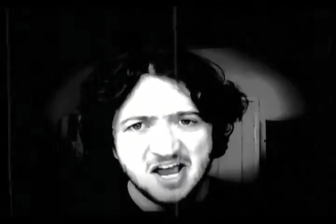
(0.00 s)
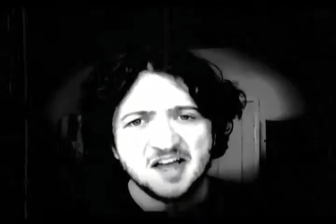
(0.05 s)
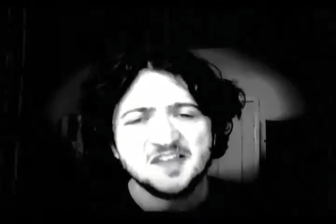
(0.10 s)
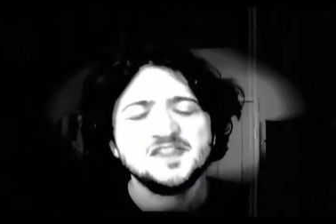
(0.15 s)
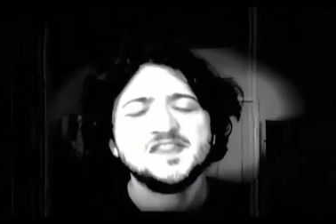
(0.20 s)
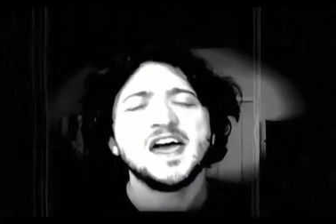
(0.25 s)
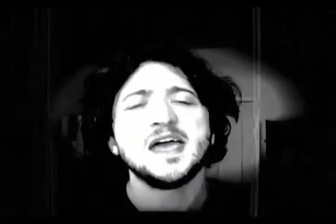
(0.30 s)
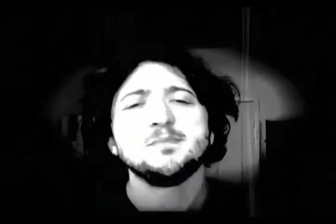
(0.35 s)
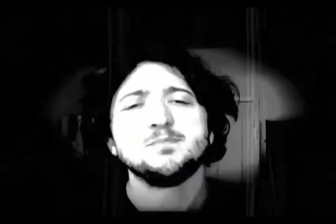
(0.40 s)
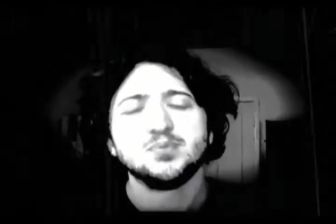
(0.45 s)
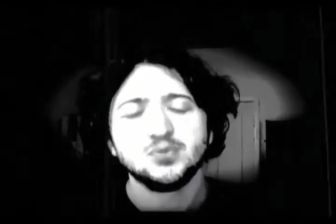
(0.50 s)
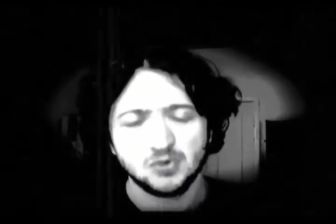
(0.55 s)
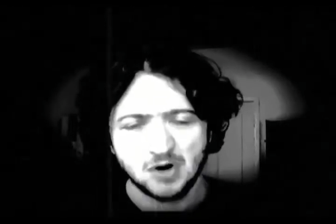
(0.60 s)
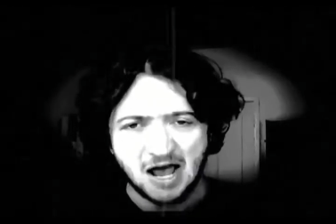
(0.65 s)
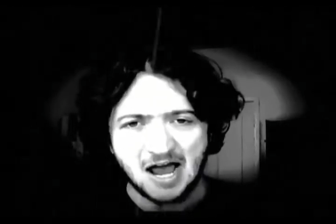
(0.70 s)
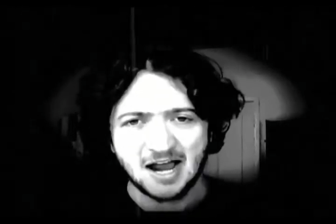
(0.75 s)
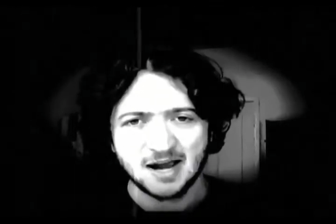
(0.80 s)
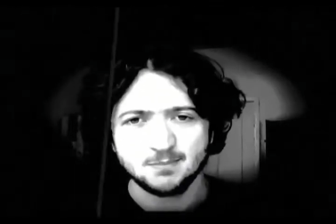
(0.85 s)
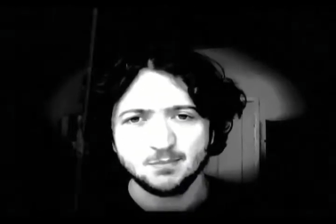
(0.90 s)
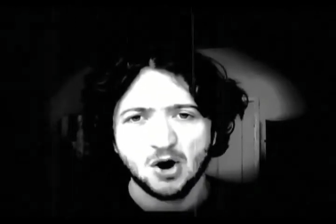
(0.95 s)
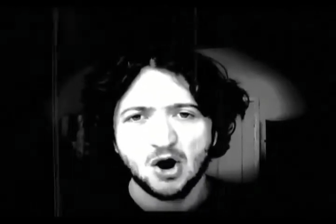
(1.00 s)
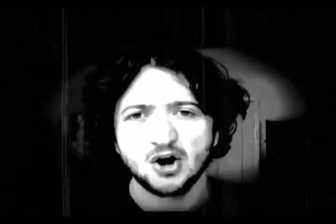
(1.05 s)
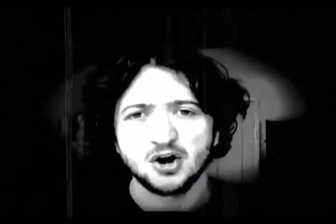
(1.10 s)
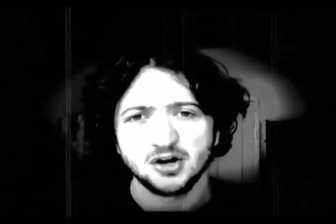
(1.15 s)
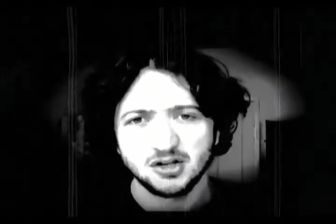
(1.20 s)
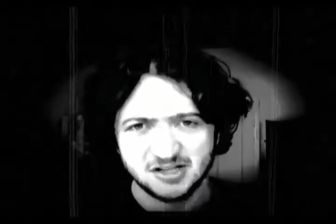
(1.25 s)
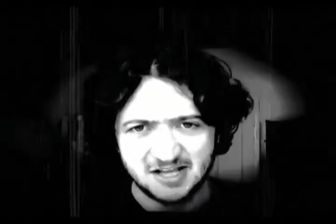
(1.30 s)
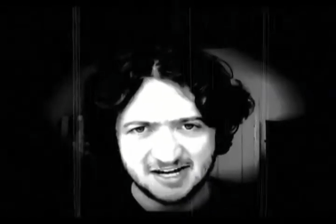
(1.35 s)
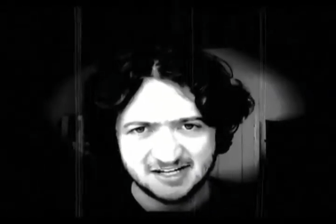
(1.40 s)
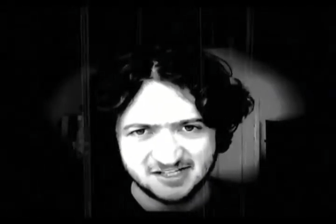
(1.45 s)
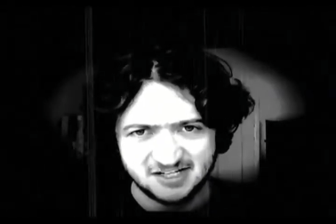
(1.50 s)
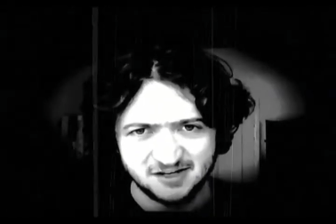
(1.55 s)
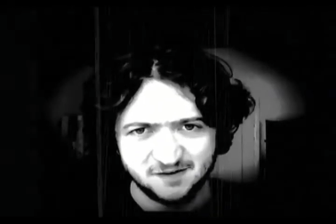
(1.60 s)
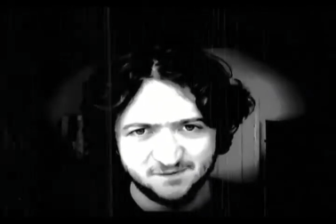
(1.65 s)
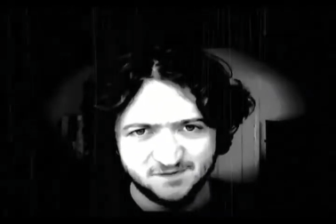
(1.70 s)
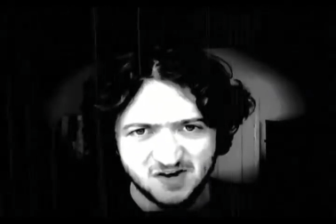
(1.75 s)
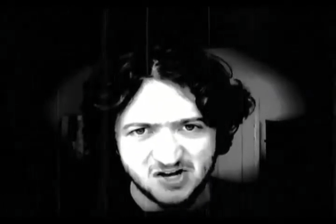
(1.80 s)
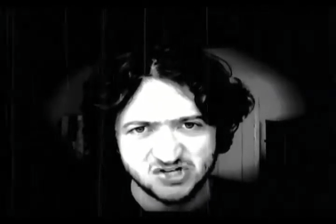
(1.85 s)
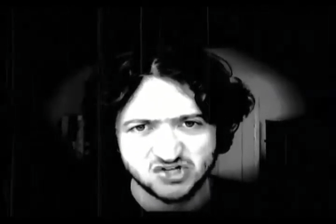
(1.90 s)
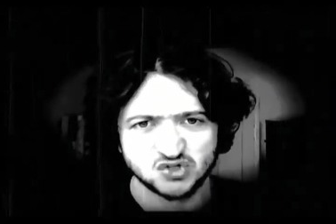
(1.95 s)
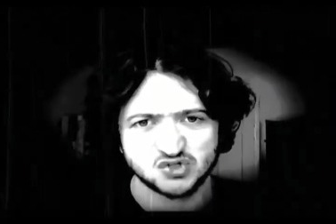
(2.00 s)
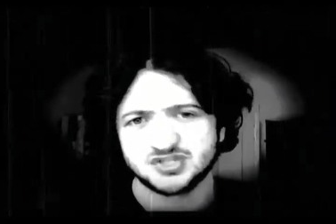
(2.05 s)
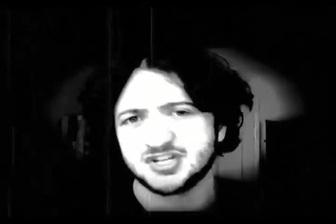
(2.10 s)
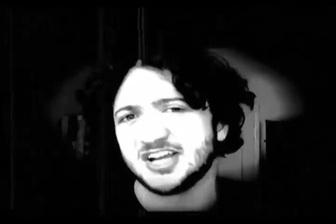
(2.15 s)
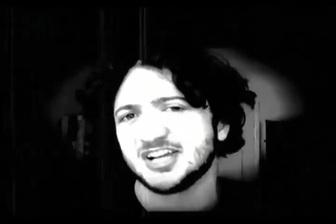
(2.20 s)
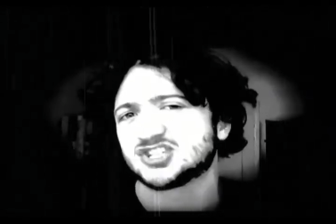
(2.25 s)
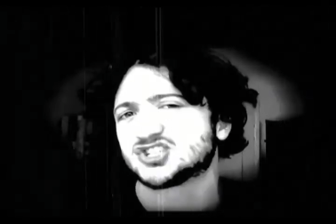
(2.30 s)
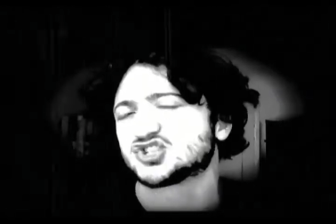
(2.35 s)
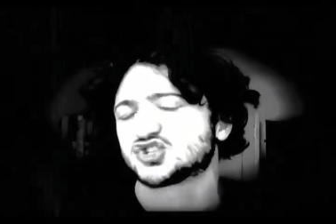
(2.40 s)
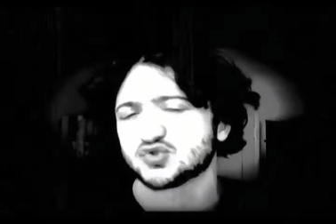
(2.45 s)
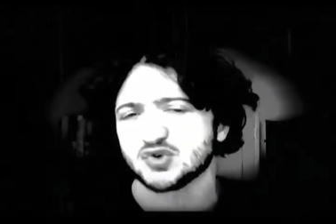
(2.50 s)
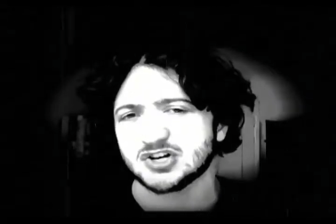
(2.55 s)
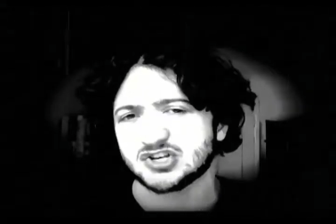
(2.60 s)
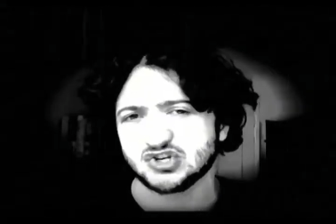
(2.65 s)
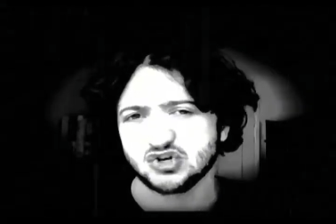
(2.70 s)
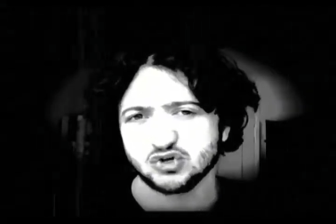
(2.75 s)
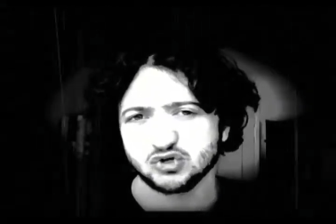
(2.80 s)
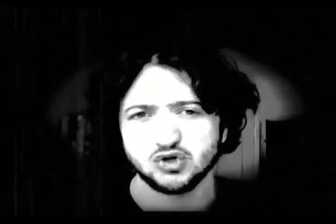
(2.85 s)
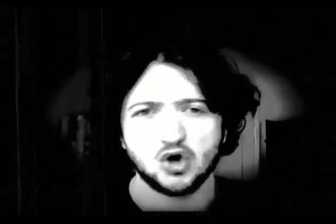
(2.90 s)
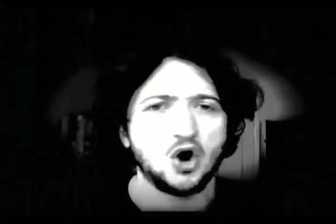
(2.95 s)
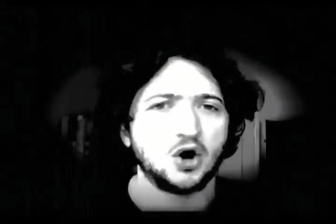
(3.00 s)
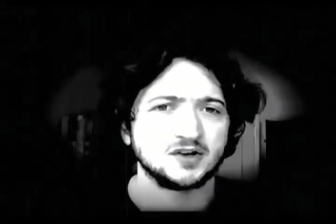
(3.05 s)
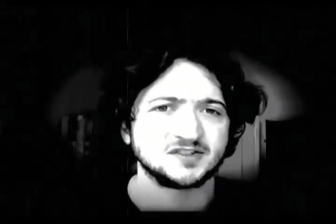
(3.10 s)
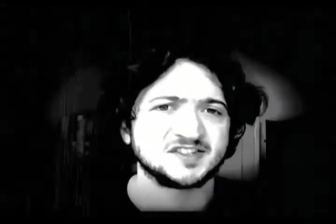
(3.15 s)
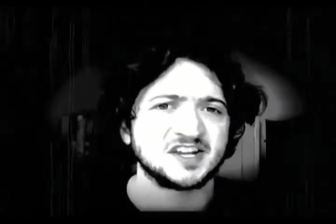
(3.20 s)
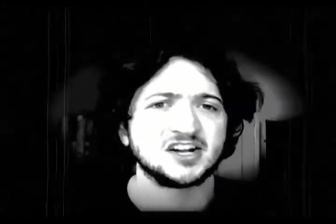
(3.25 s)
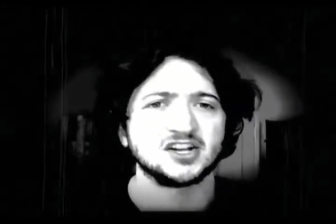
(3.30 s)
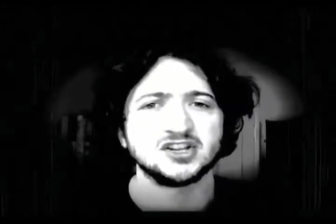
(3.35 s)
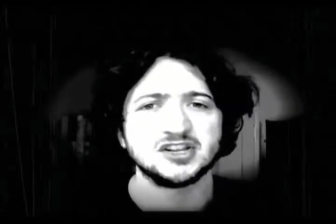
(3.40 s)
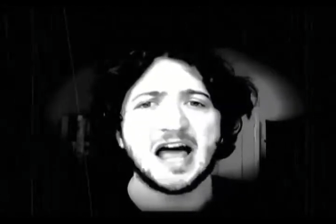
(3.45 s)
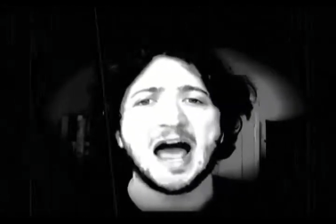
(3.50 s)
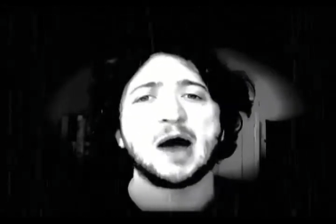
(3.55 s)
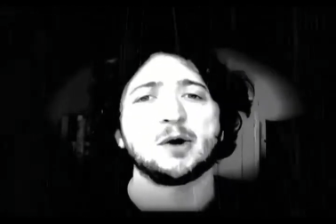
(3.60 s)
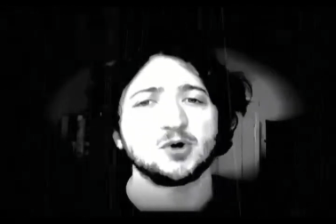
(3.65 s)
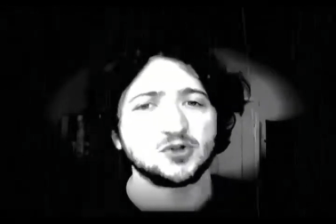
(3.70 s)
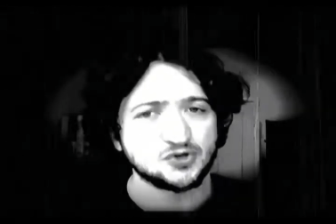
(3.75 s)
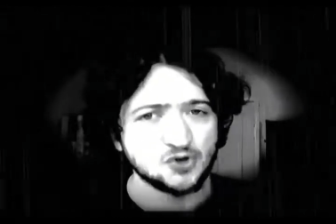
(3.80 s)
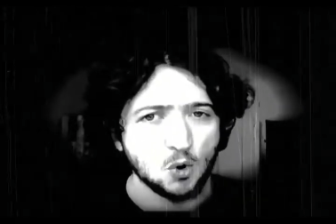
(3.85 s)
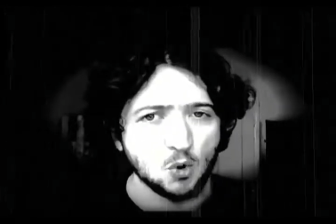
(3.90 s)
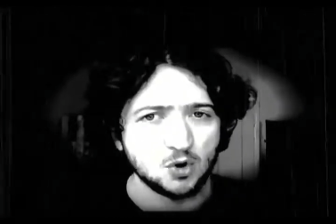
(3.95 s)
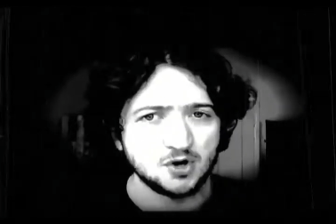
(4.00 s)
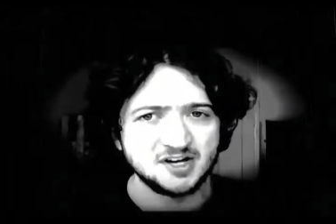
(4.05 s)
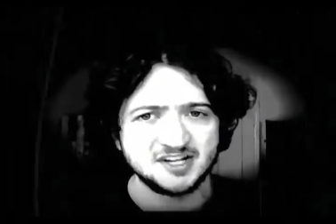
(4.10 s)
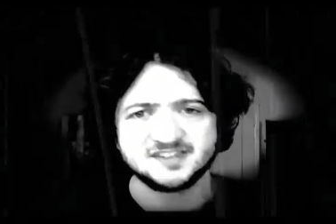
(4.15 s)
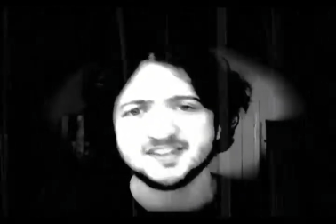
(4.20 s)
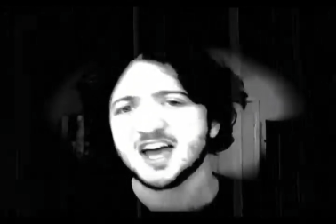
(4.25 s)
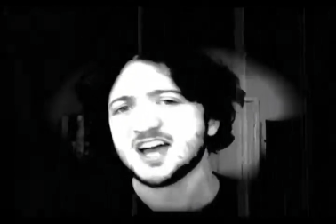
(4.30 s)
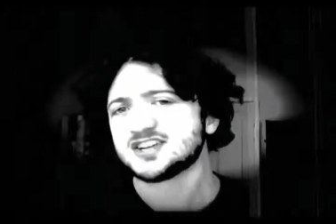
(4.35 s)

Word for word: They bribe our elected officials to get stricter laws that allow authorities